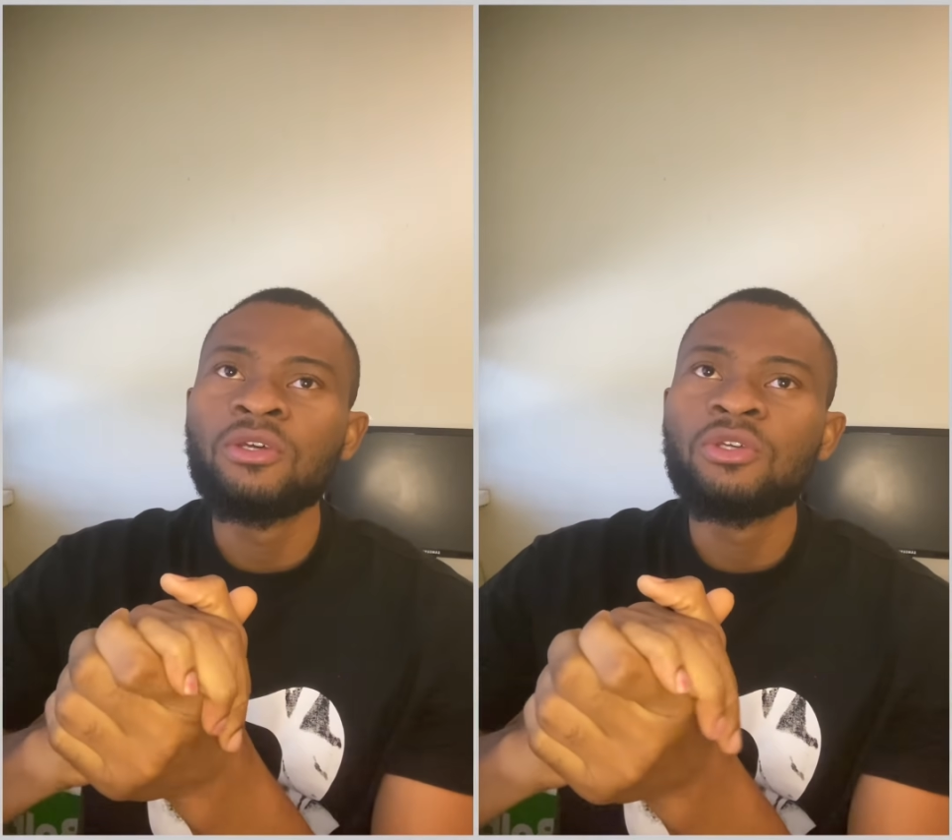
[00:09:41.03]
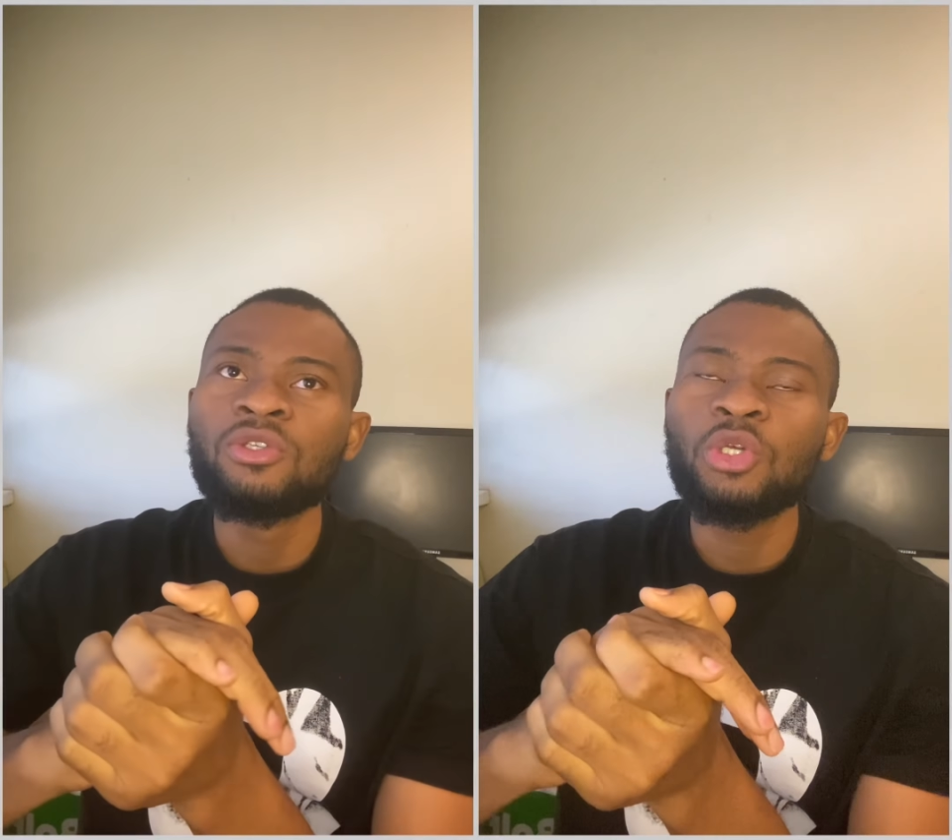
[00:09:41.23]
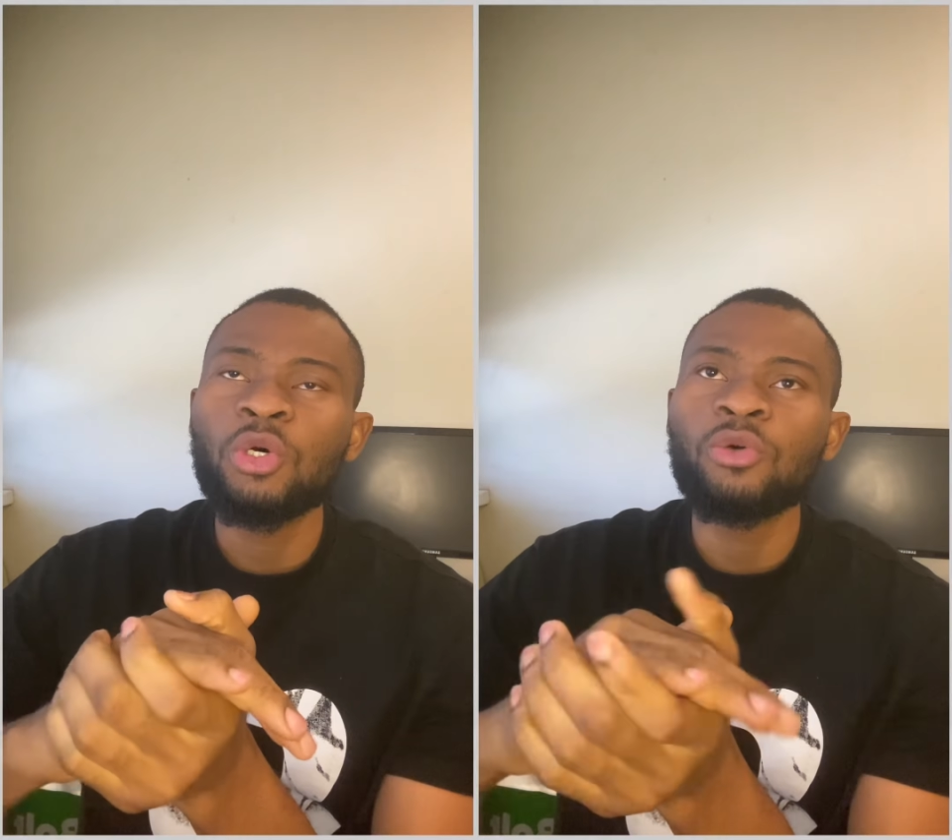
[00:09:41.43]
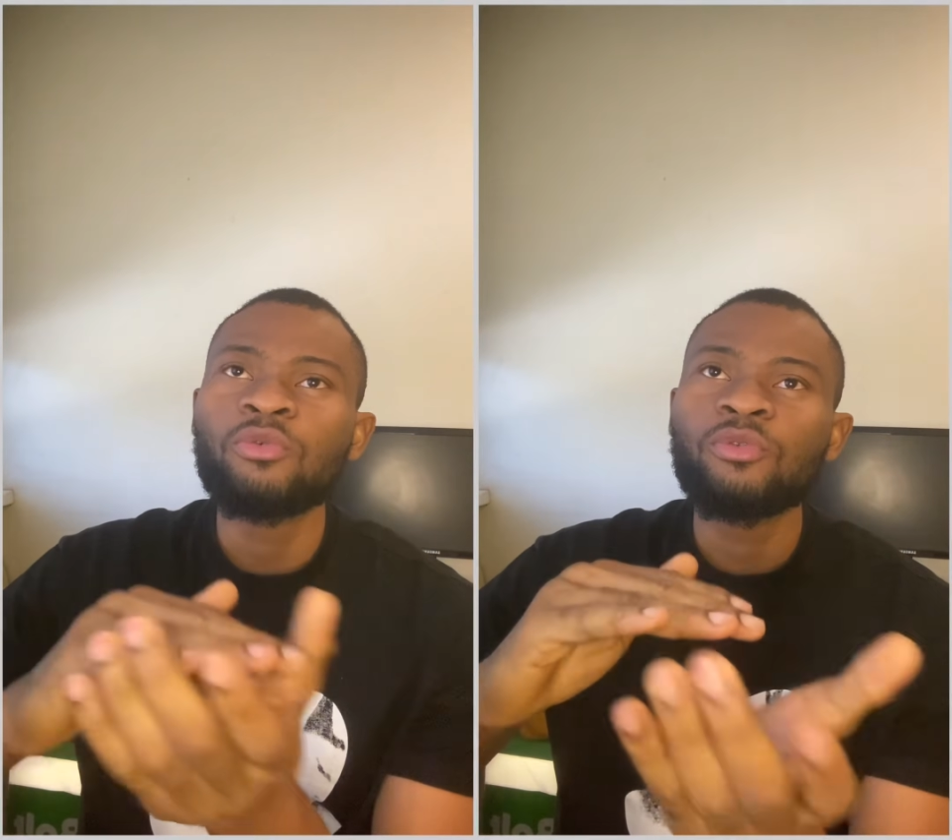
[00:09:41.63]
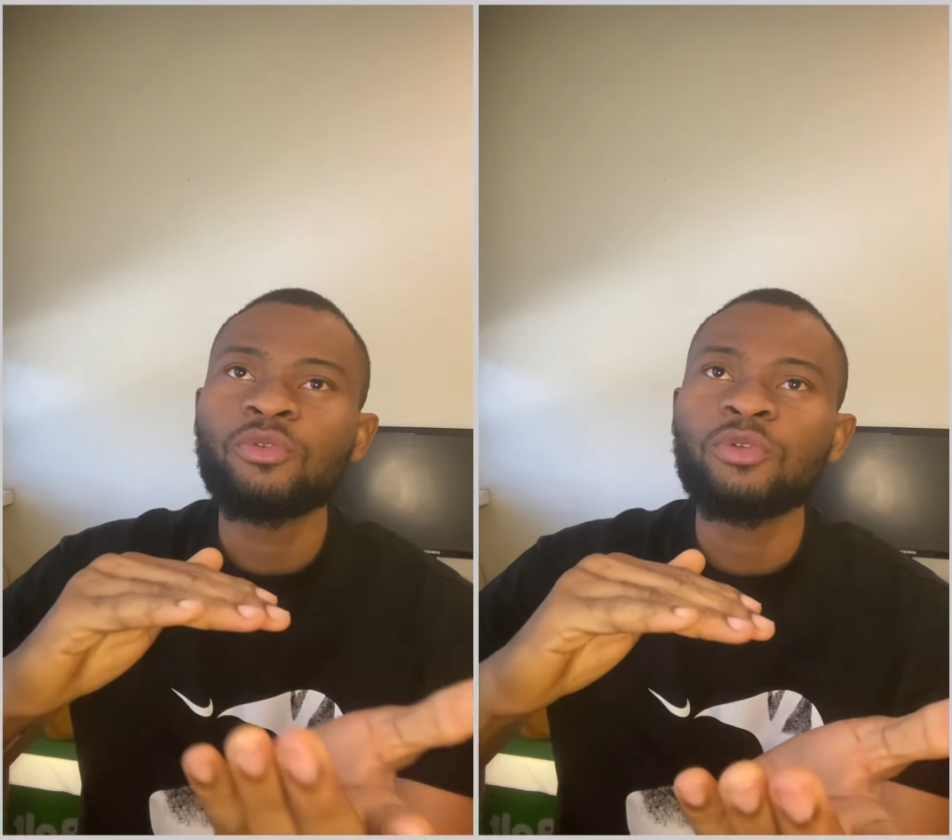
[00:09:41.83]
So
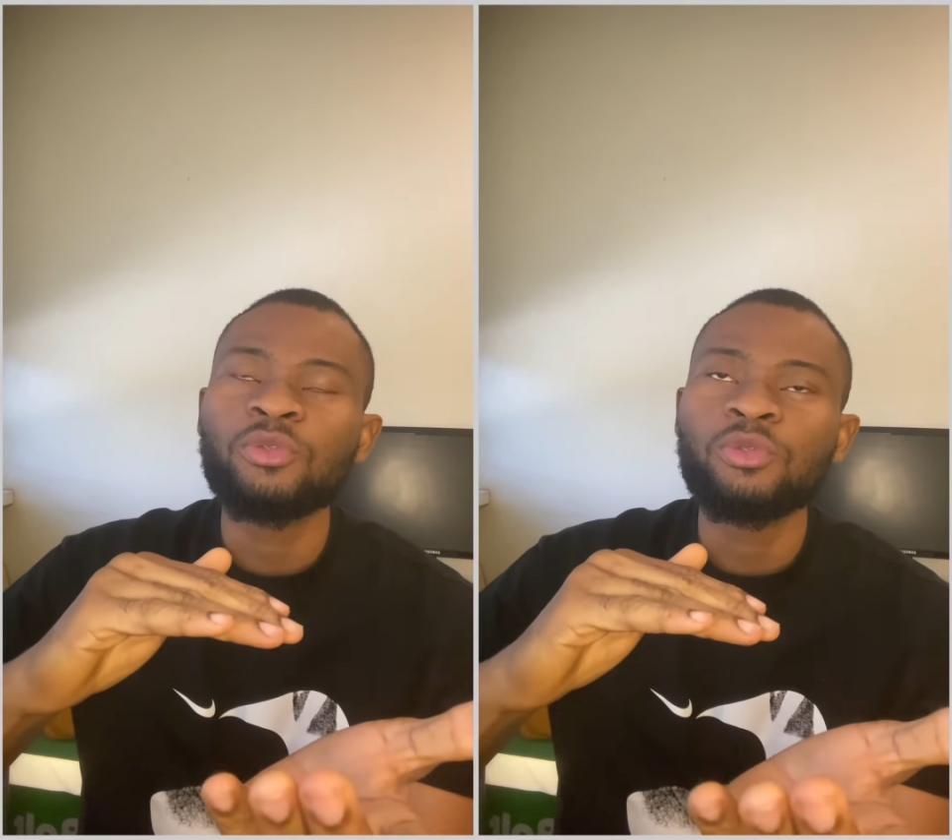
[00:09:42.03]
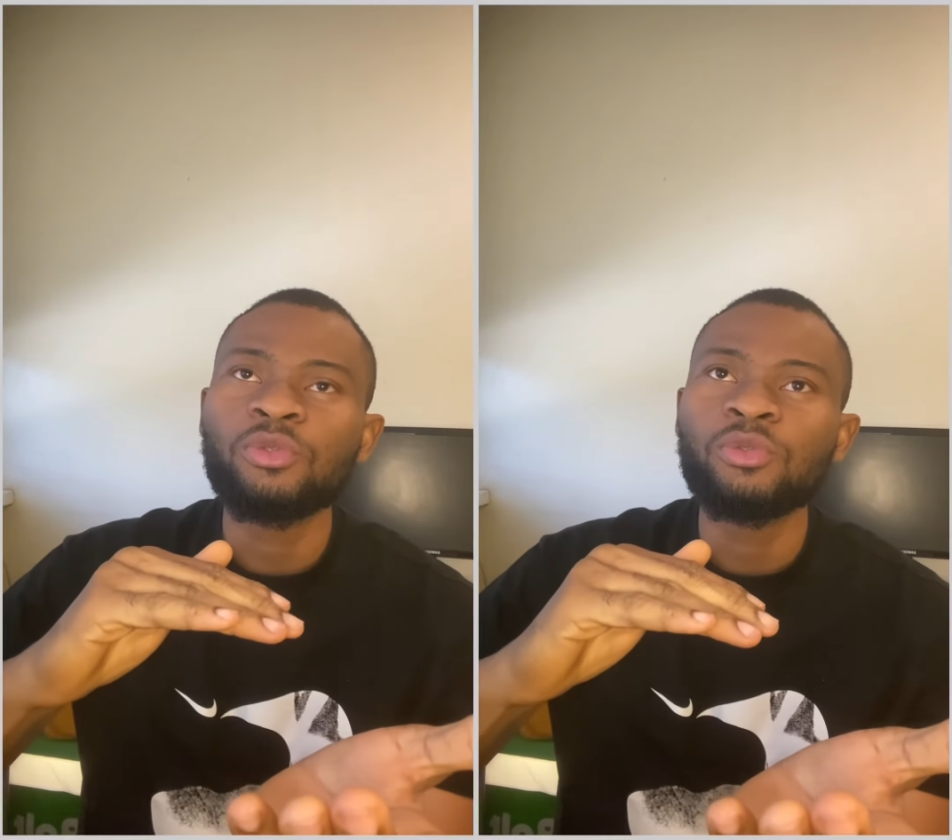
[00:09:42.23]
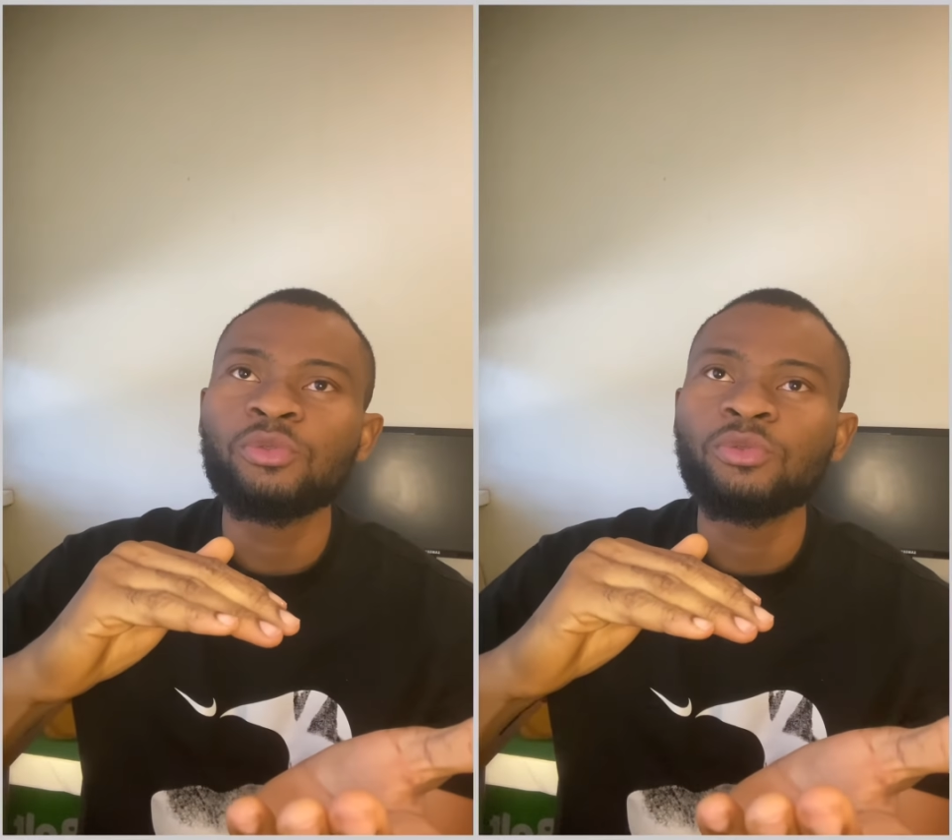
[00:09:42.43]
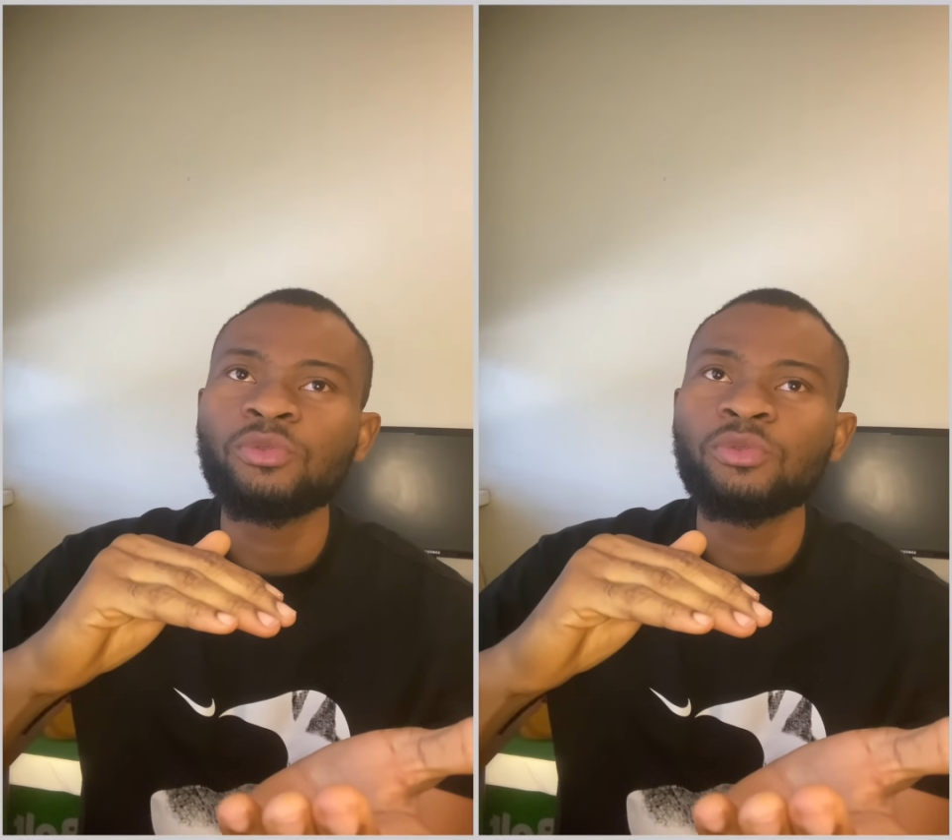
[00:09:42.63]
you